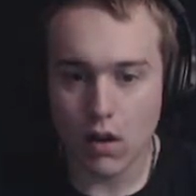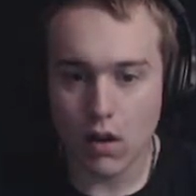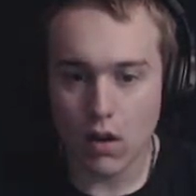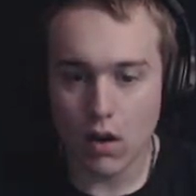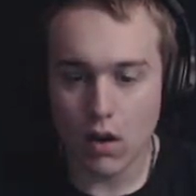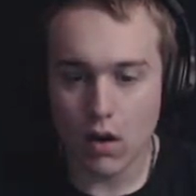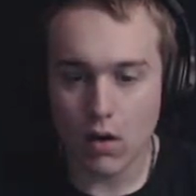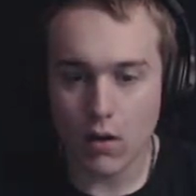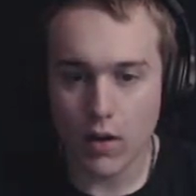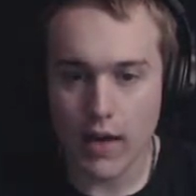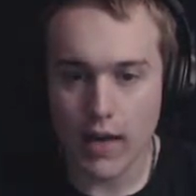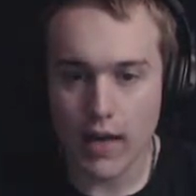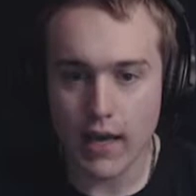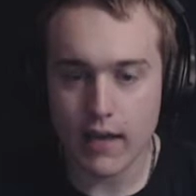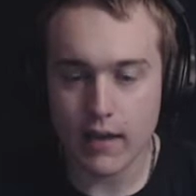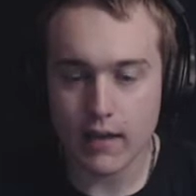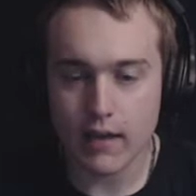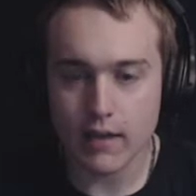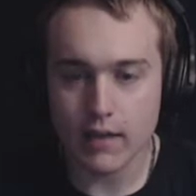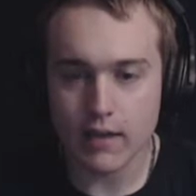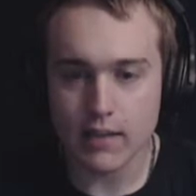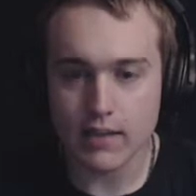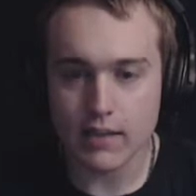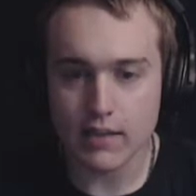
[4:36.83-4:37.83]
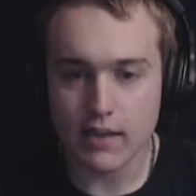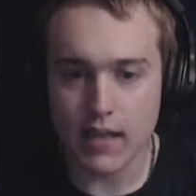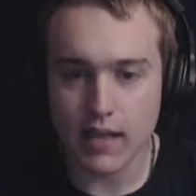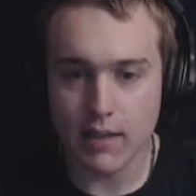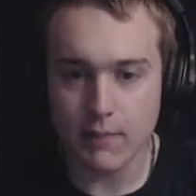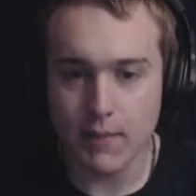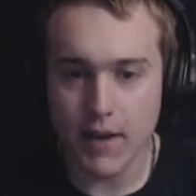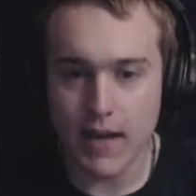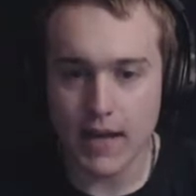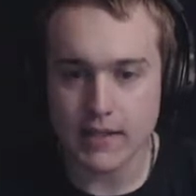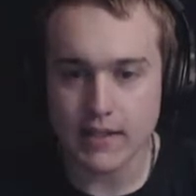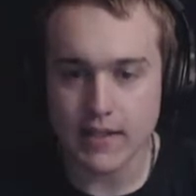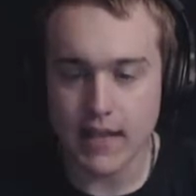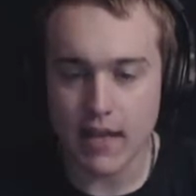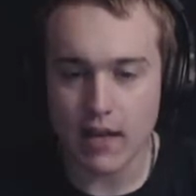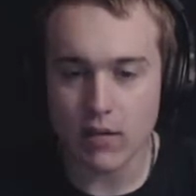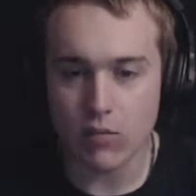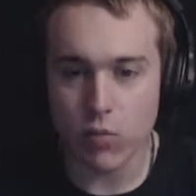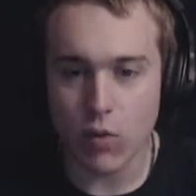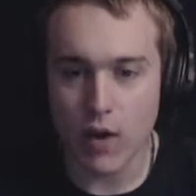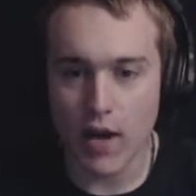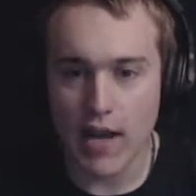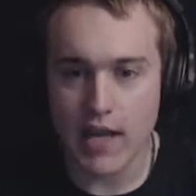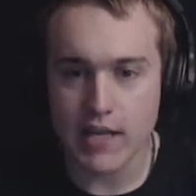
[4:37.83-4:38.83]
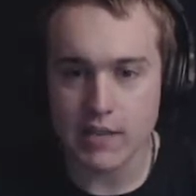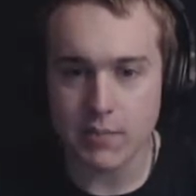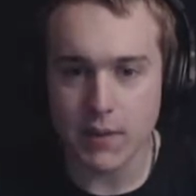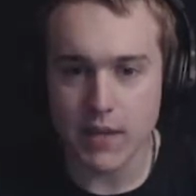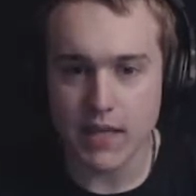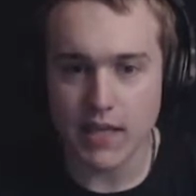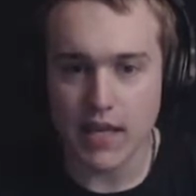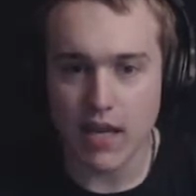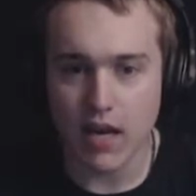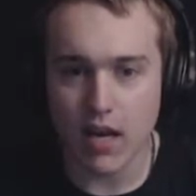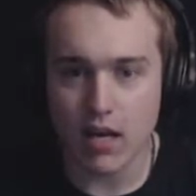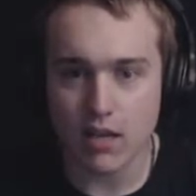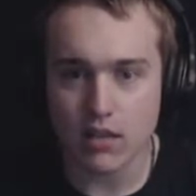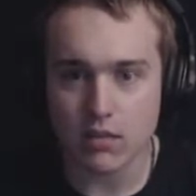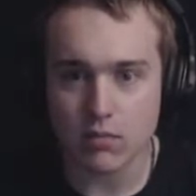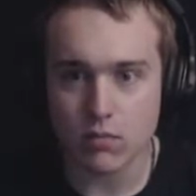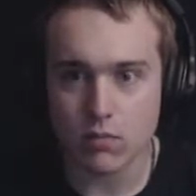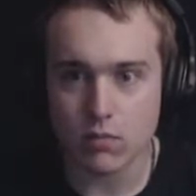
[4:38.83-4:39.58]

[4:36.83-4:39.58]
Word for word: Okay, let's climb back down. Why is my character...